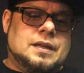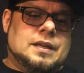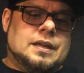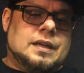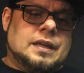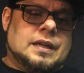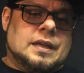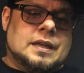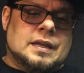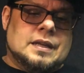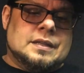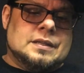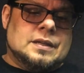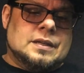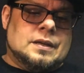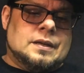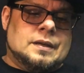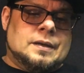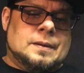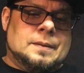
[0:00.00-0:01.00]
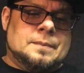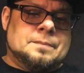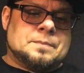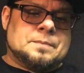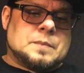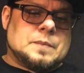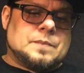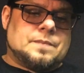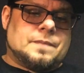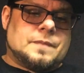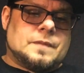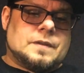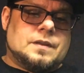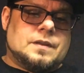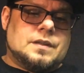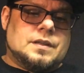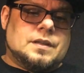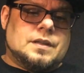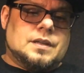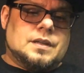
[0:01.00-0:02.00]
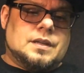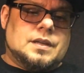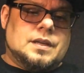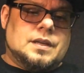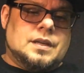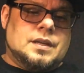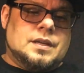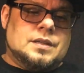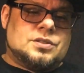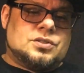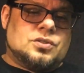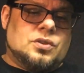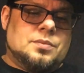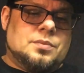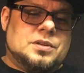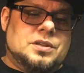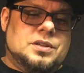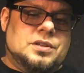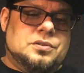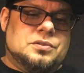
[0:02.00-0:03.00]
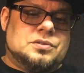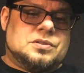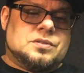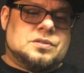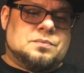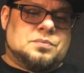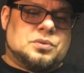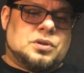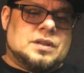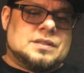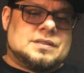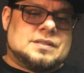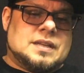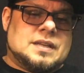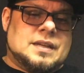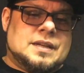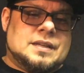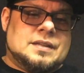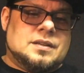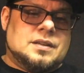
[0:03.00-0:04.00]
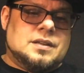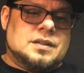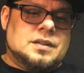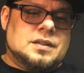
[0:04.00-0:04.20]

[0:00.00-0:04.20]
And um, and so I'm going to use the broadside